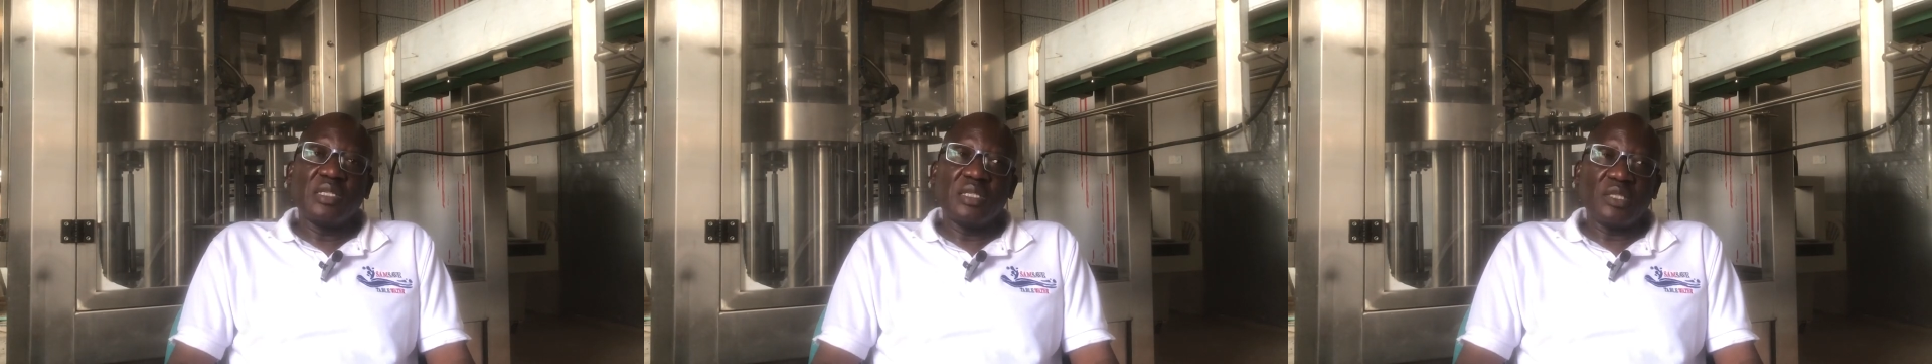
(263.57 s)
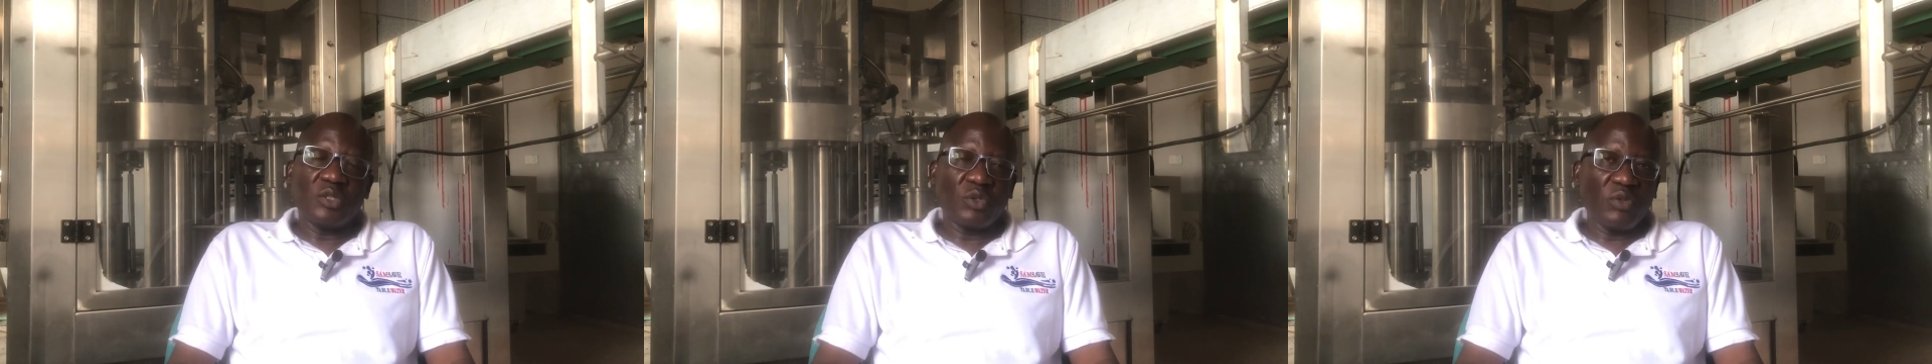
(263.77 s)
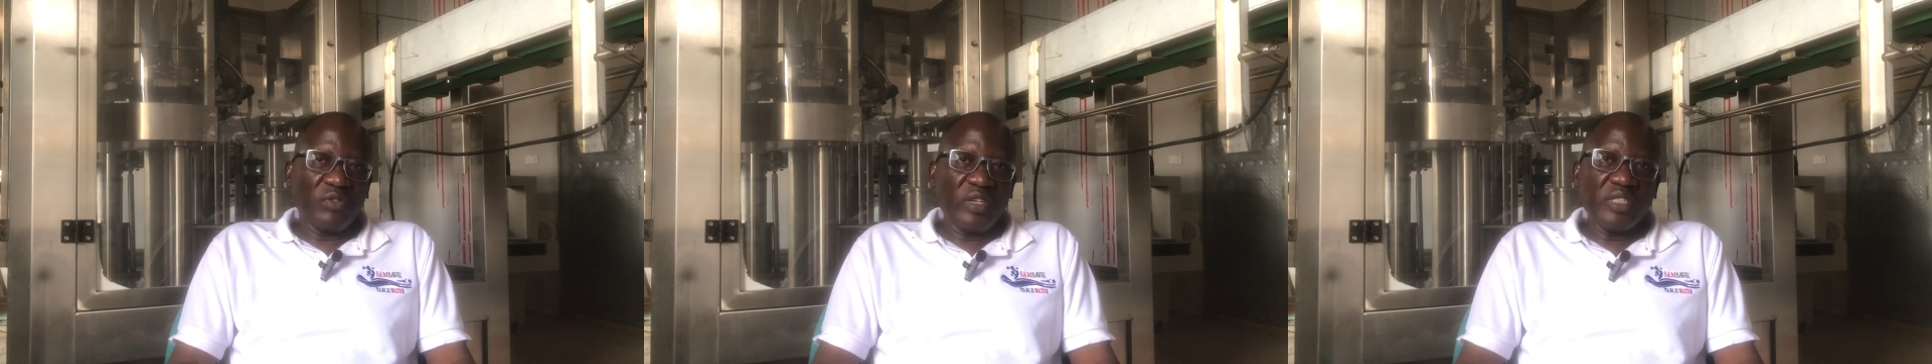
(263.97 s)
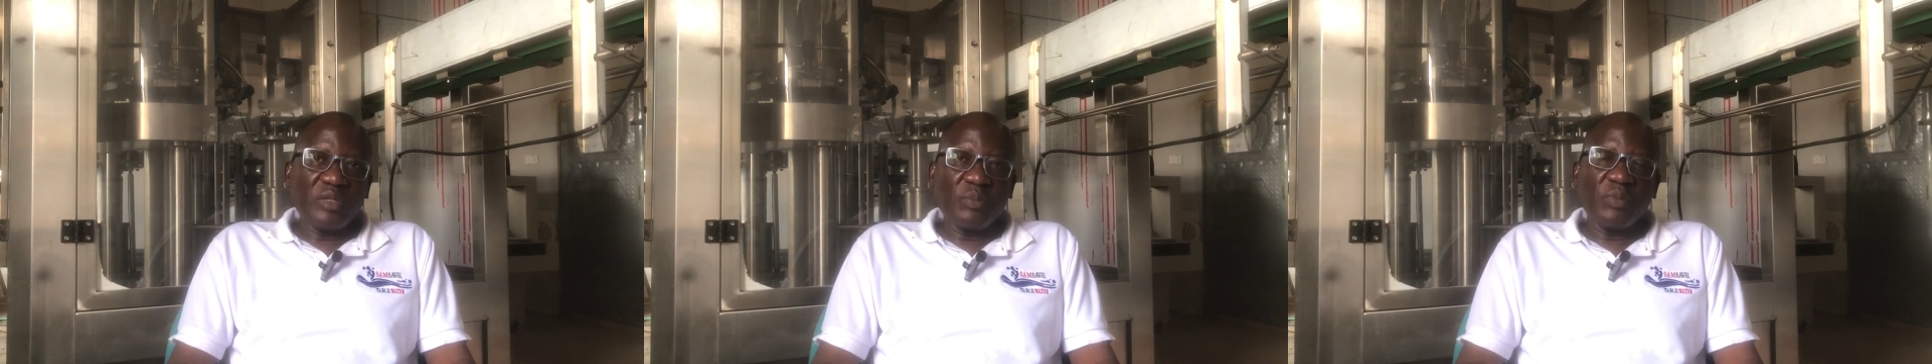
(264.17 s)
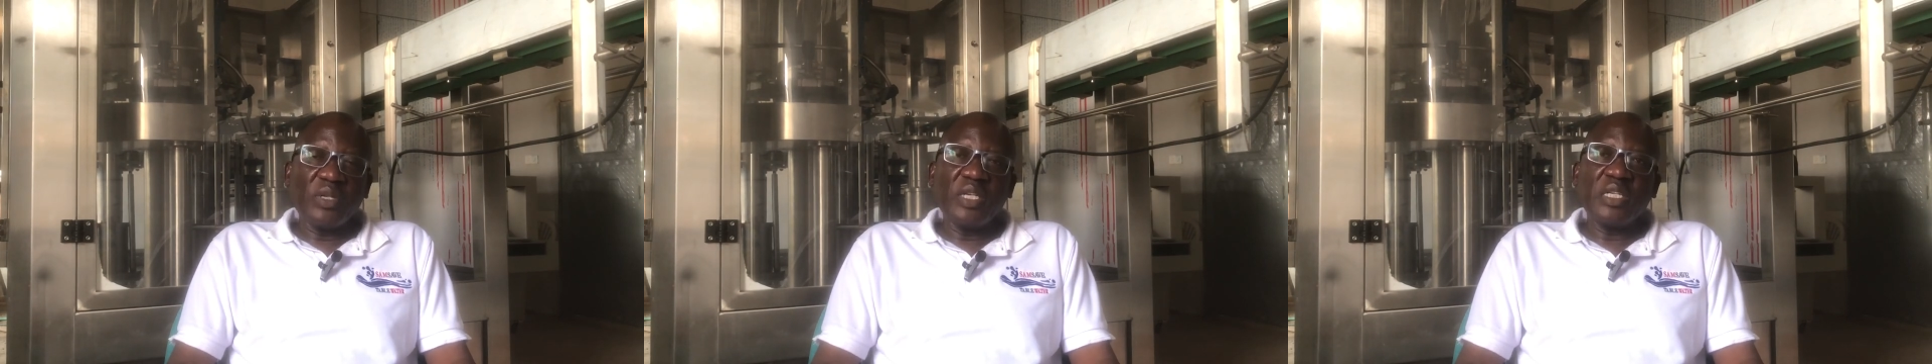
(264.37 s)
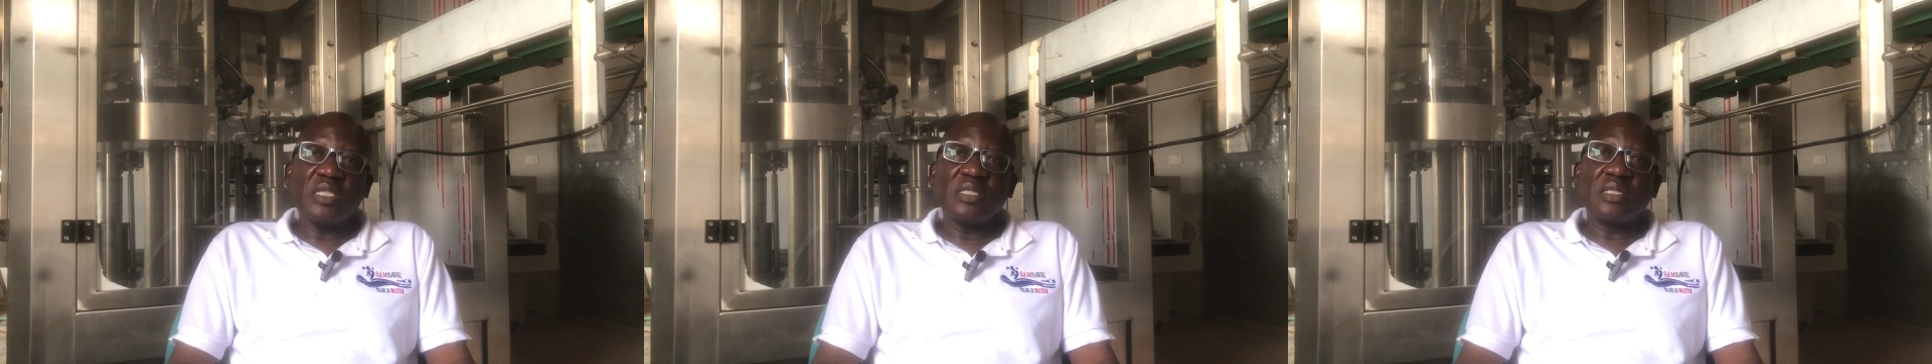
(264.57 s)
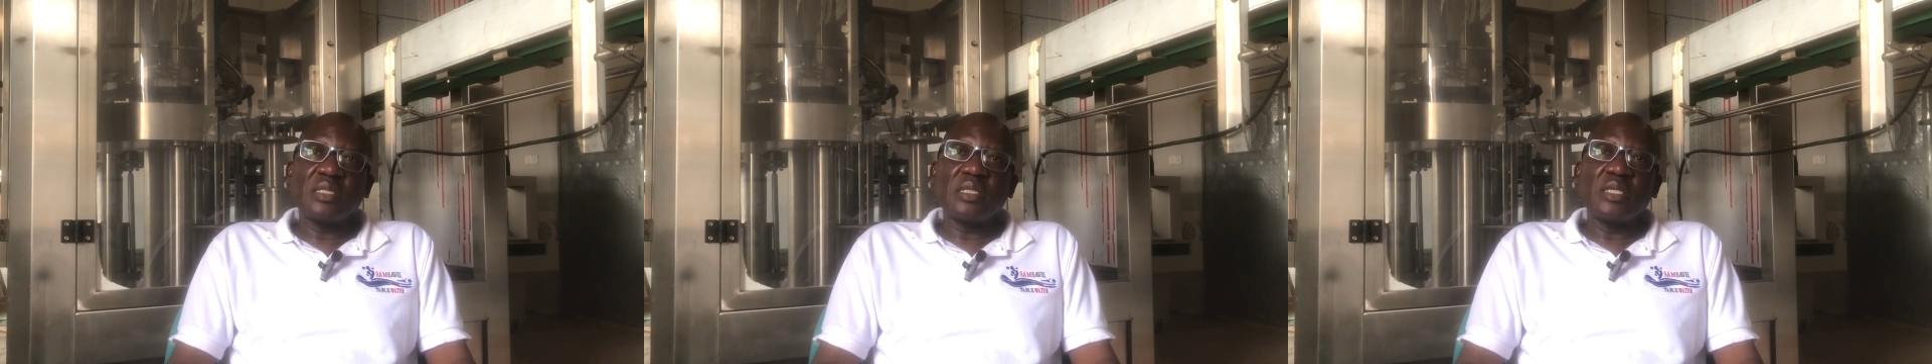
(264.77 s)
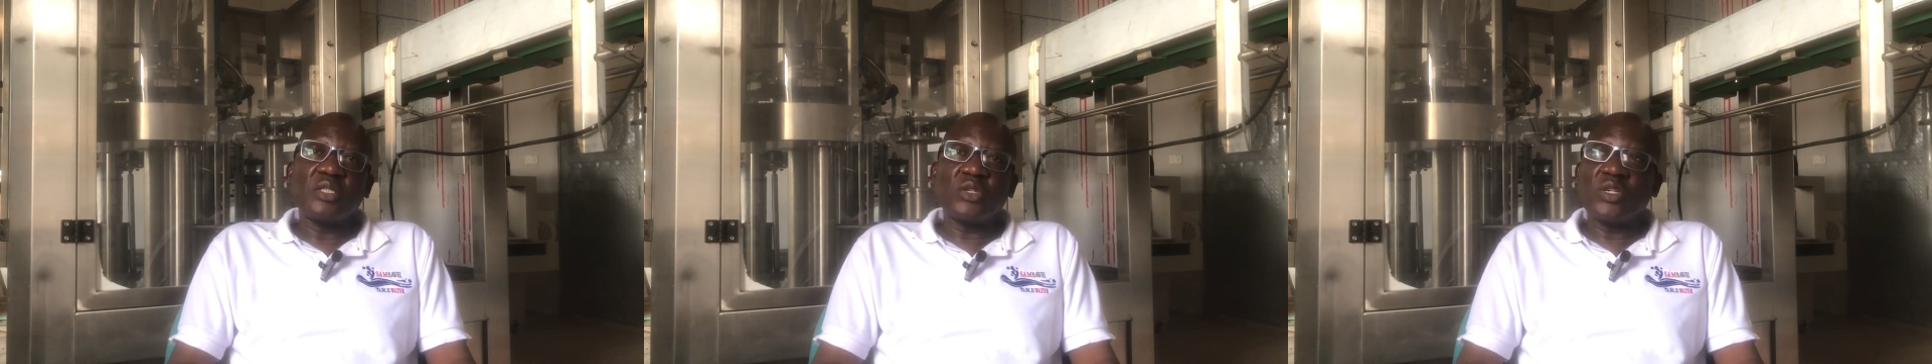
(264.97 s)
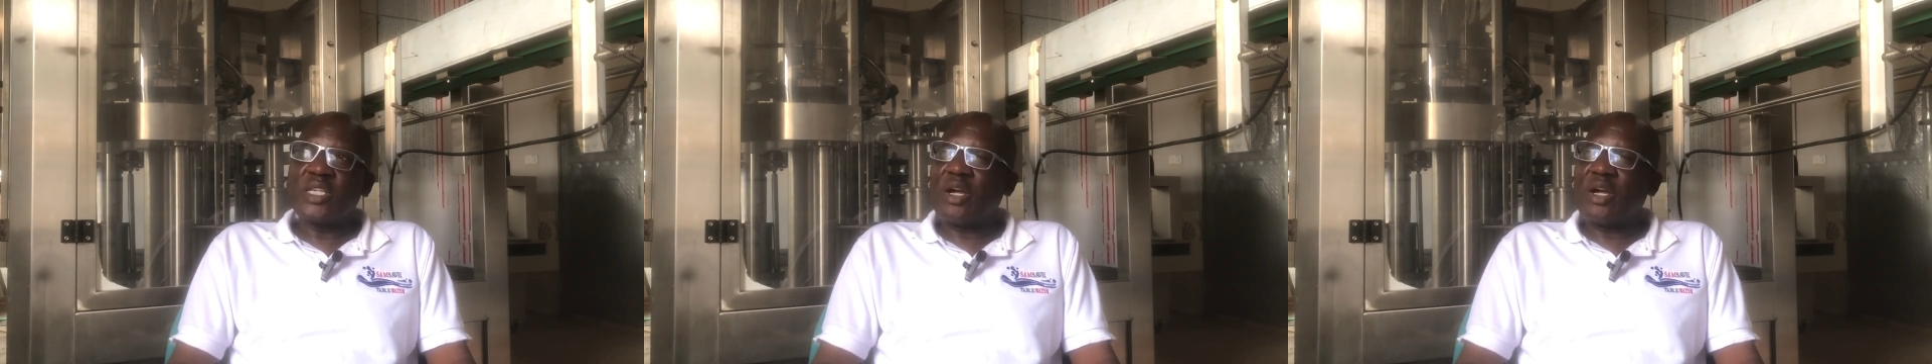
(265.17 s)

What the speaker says: They surveyed the place, ensured